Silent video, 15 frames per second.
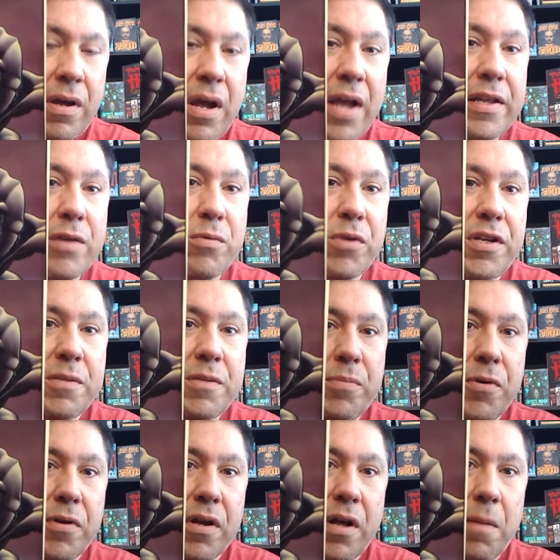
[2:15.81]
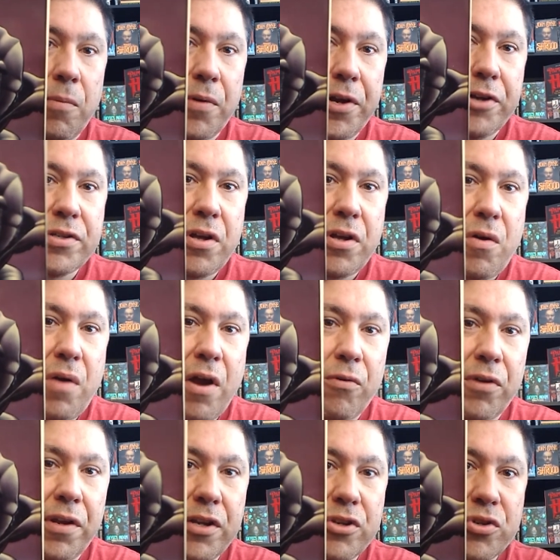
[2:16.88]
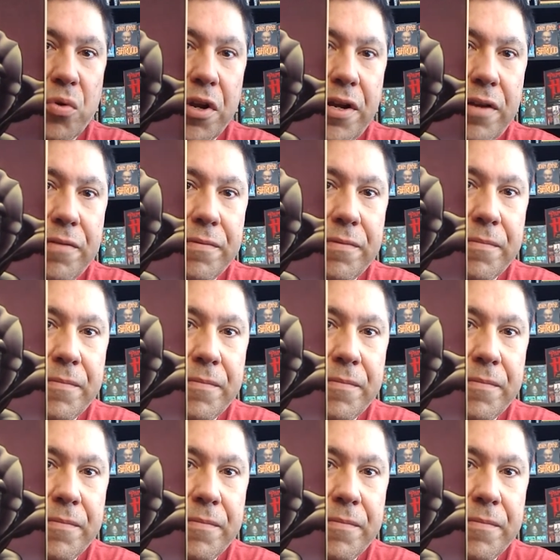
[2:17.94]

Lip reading: I did read this book a couple years ago. I really enjoyed it.